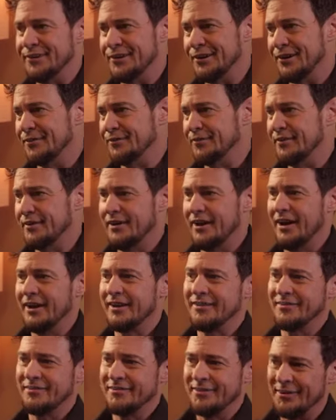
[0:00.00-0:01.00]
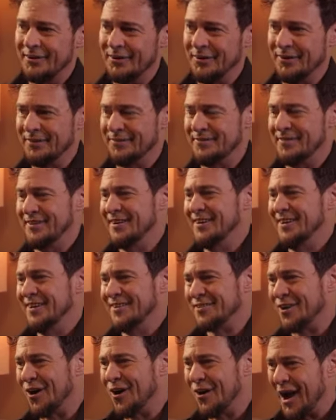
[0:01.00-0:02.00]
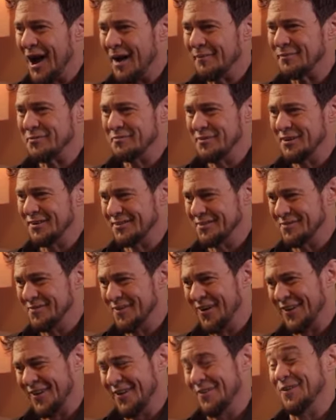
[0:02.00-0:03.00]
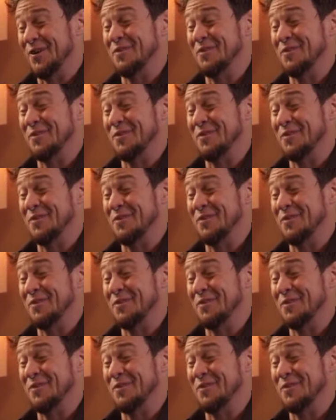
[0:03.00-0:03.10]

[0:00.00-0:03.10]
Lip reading: You know, I can sit here and talk optimism all I